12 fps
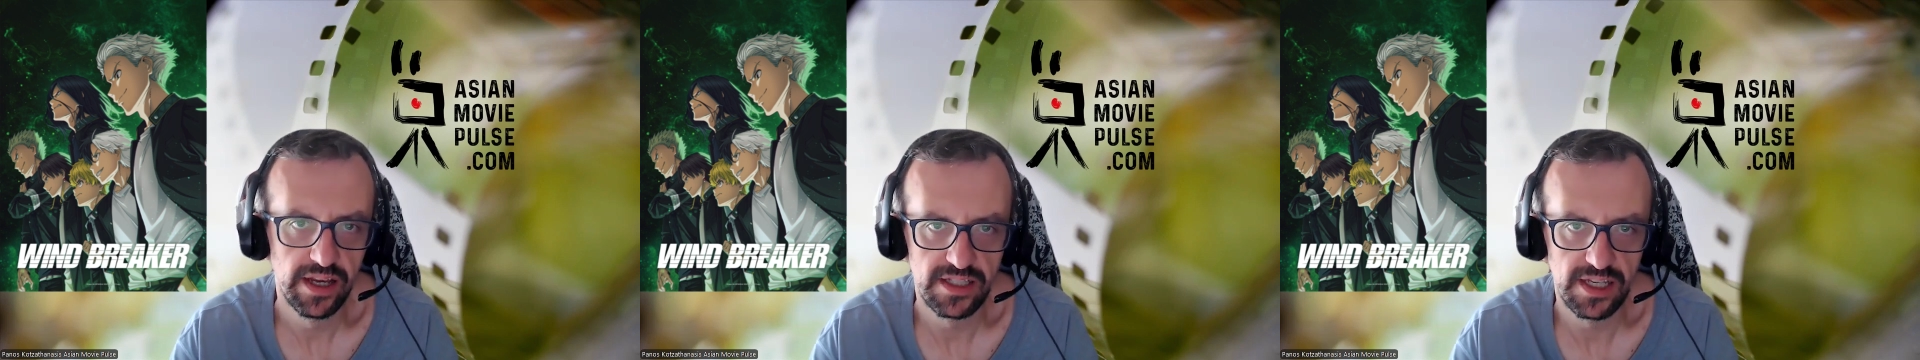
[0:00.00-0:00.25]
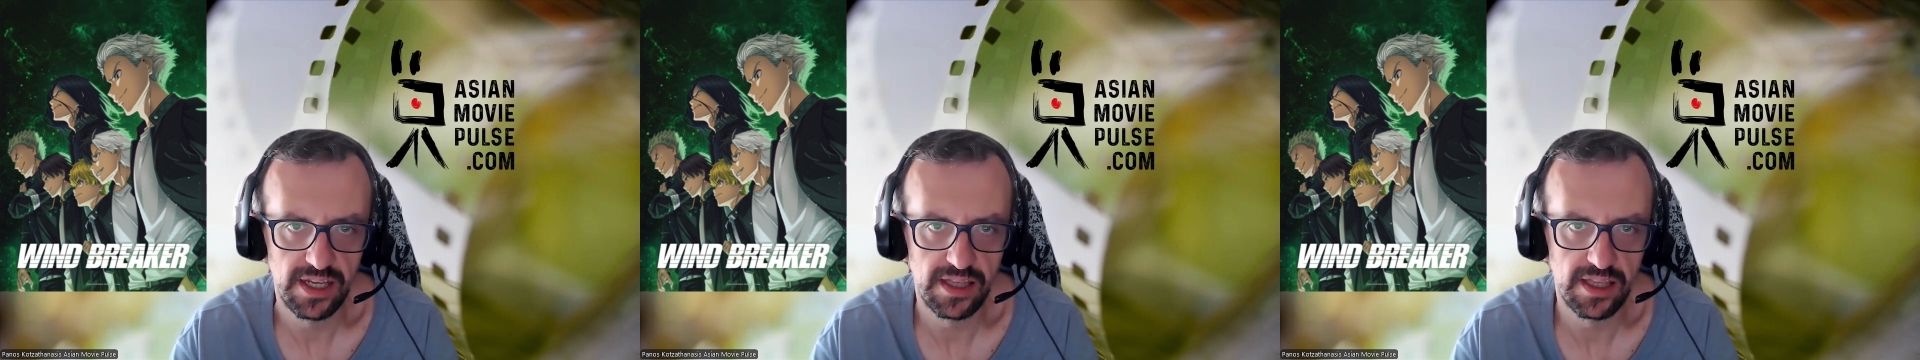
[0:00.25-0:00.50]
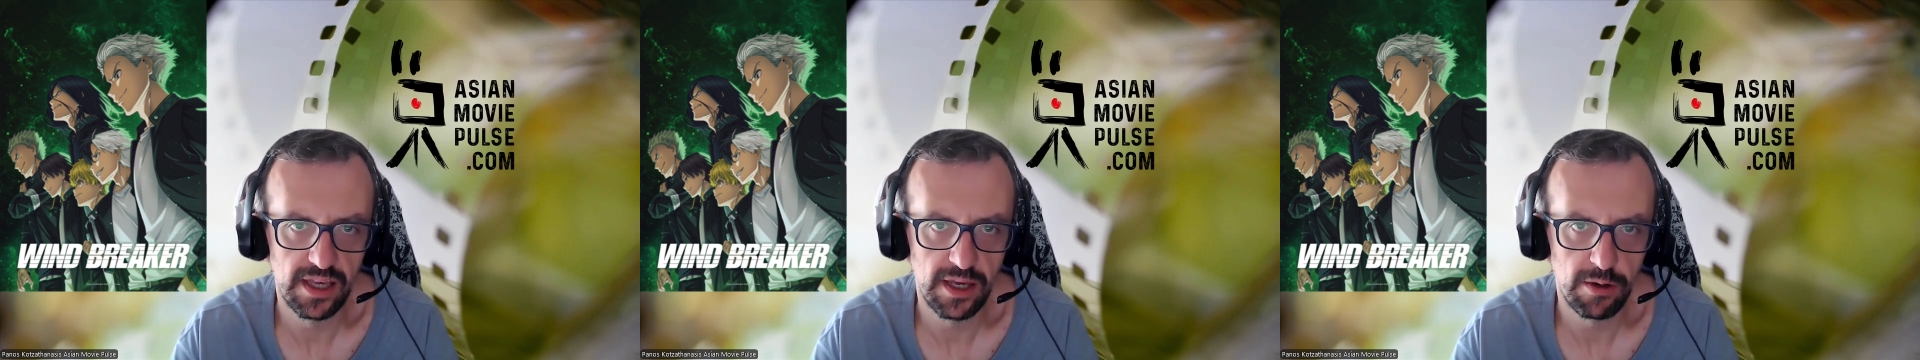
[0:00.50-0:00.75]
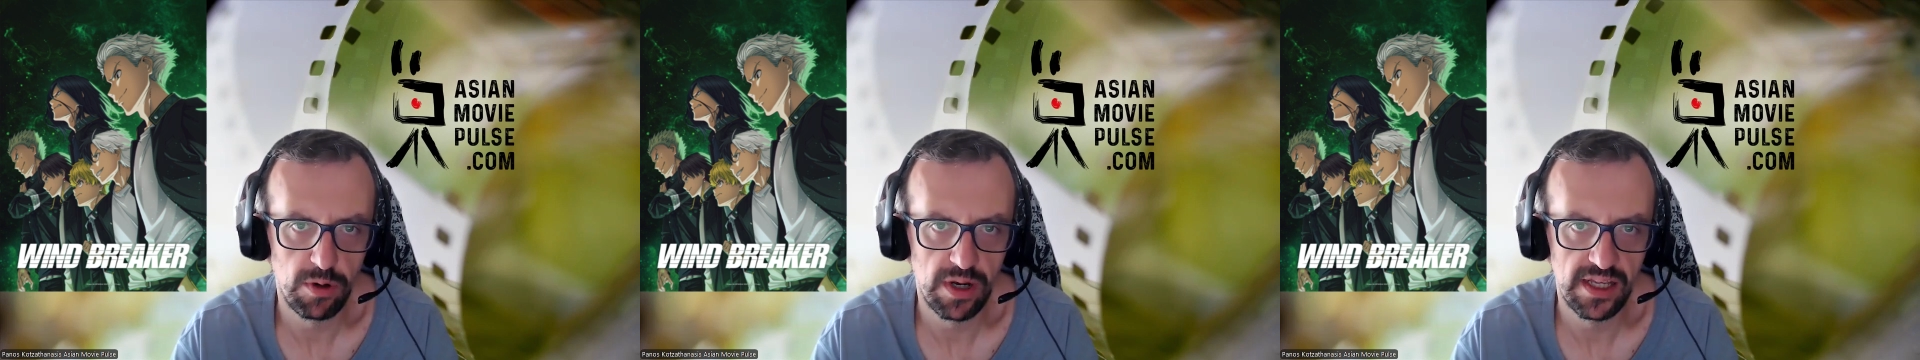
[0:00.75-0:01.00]
has had
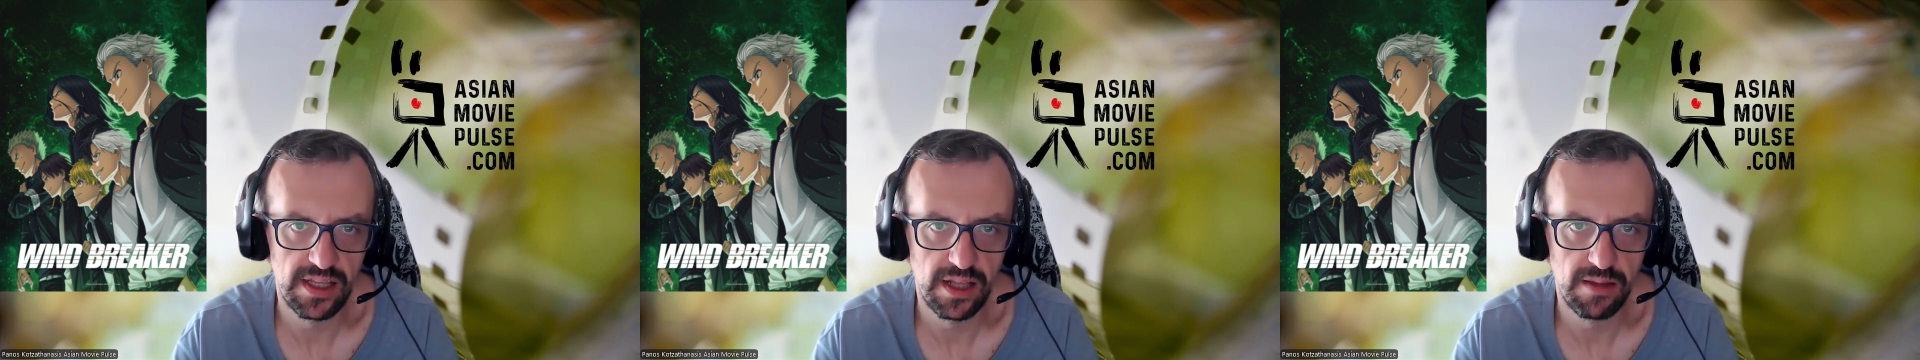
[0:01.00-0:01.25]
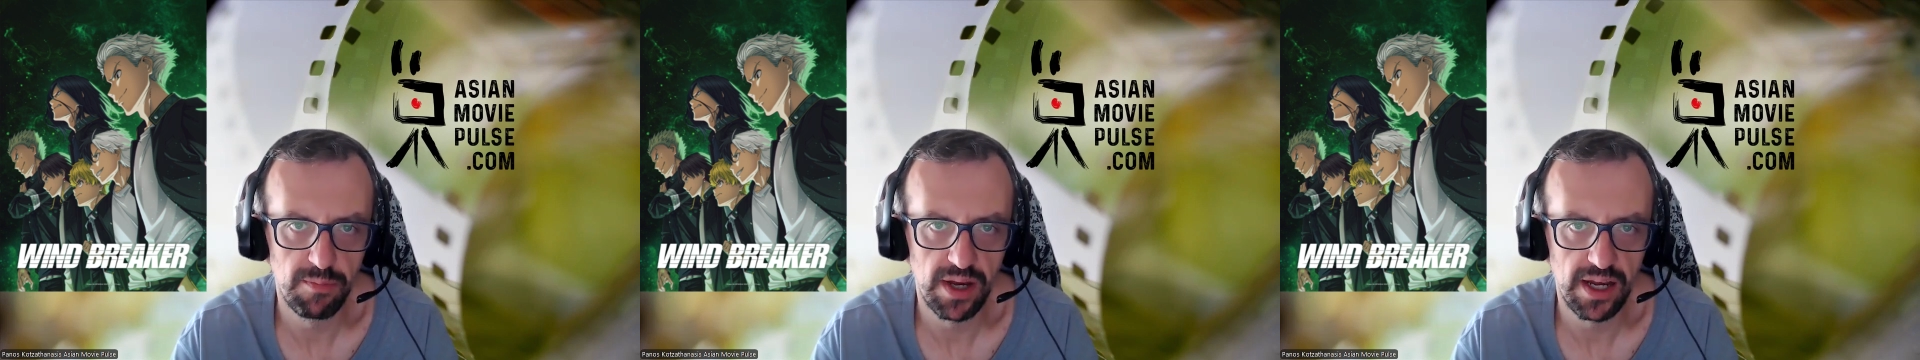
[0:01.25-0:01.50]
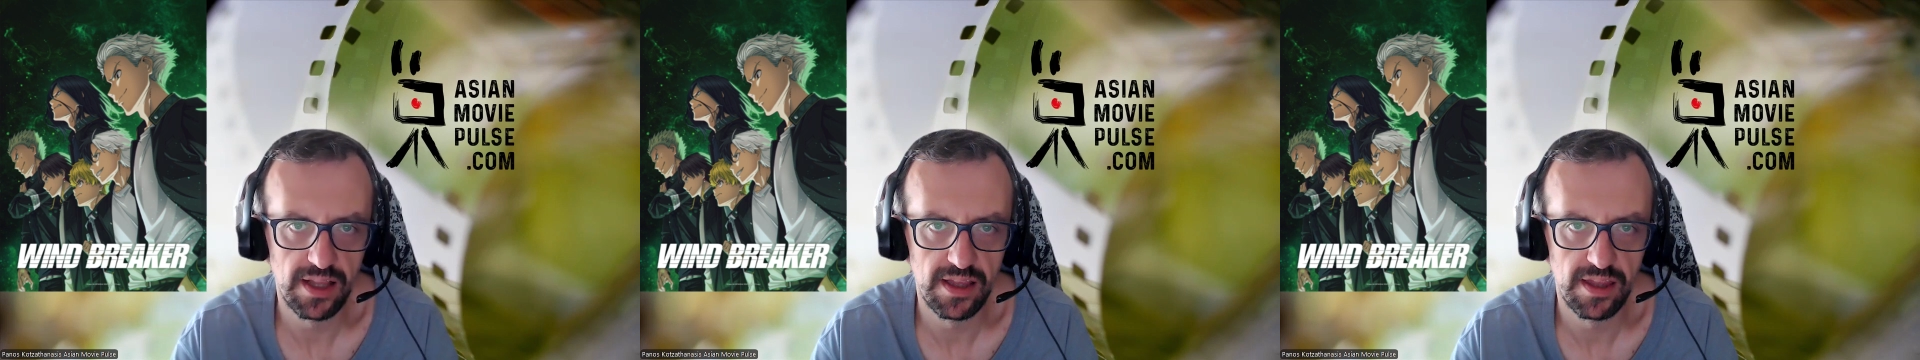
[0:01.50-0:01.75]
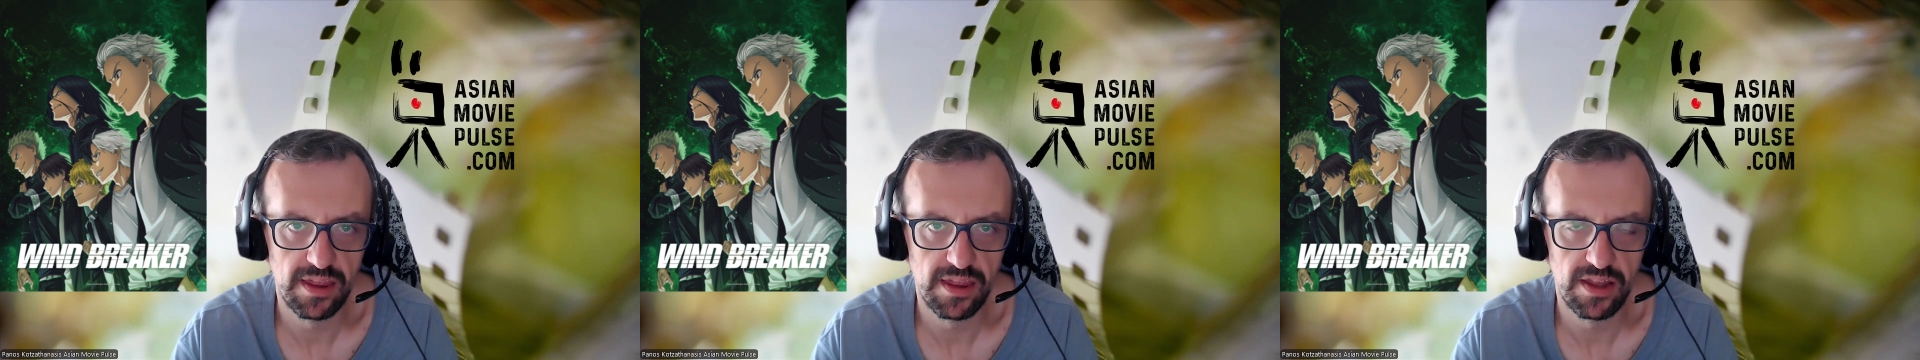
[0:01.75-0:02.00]
quite an
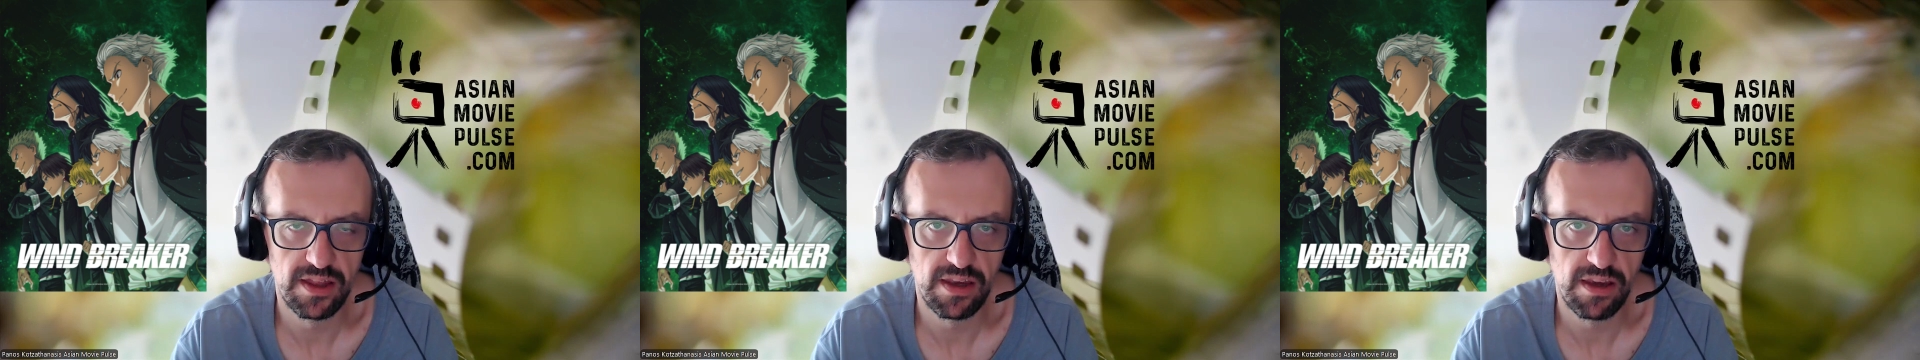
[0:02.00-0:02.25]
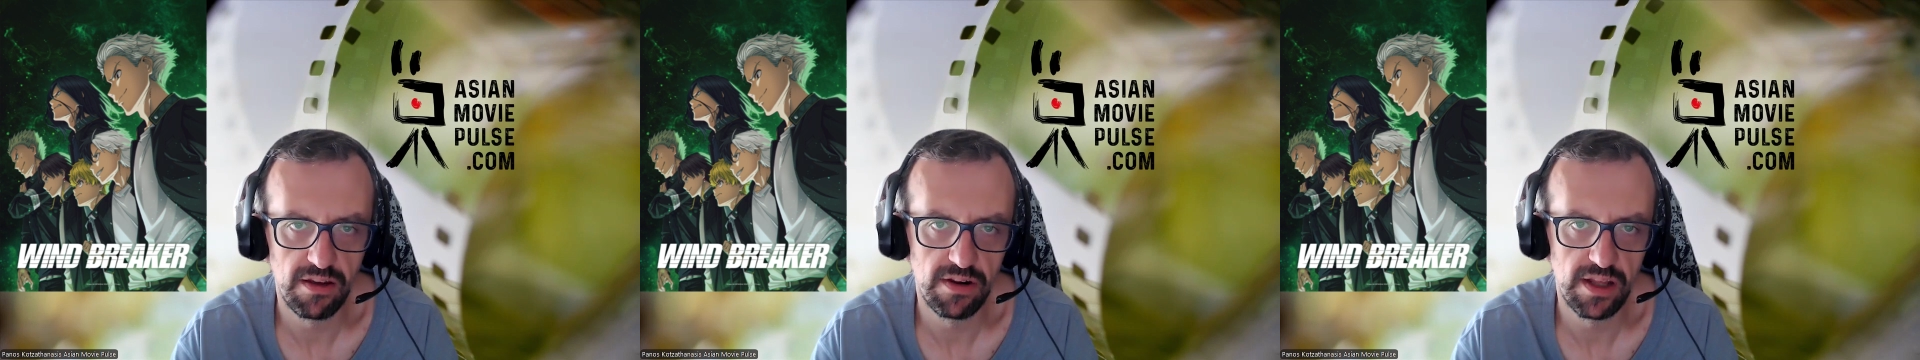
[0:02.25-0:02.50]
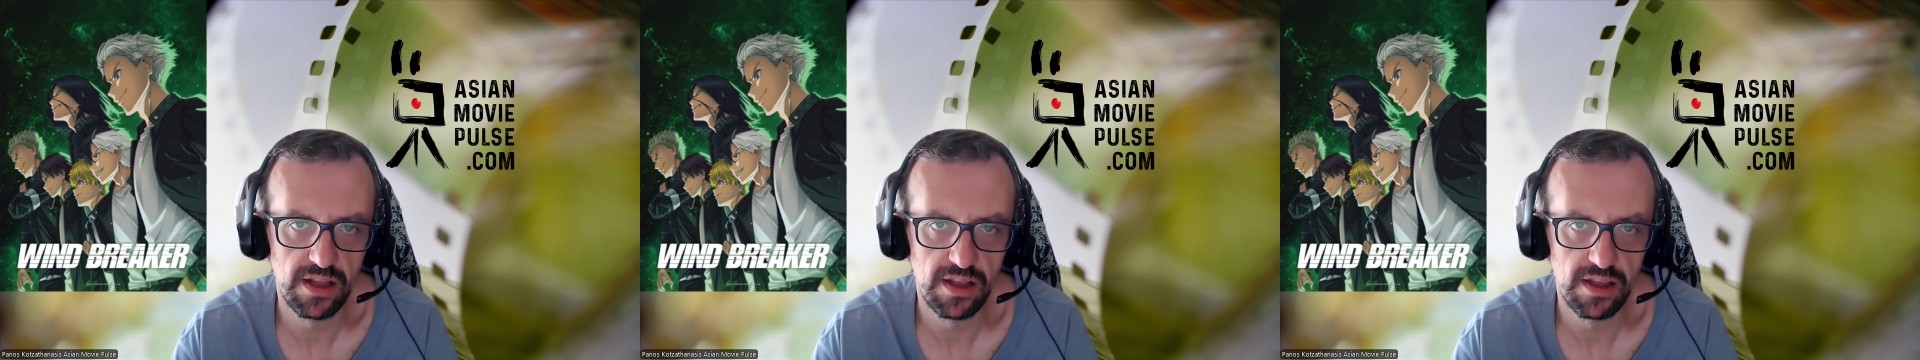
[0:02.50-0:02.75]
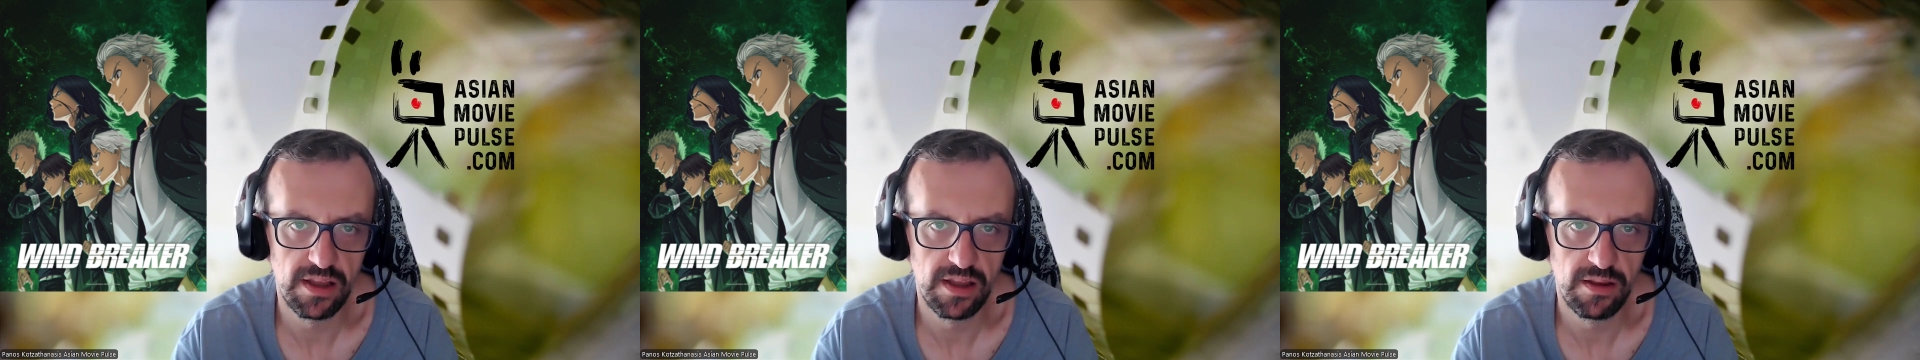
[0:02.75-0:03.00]
impact this year
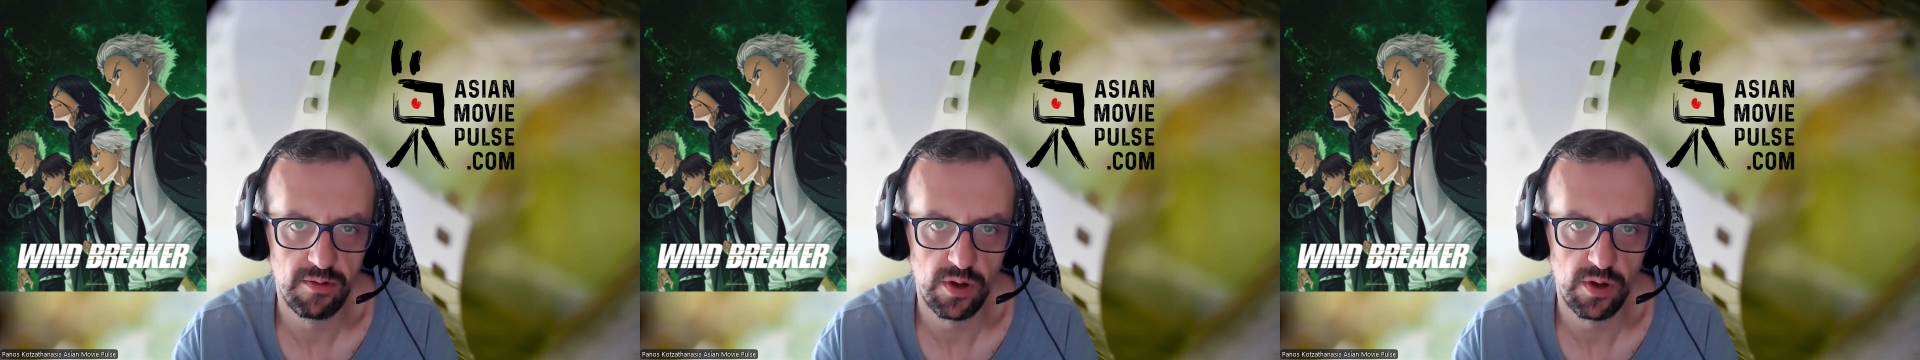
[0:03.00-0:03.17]
in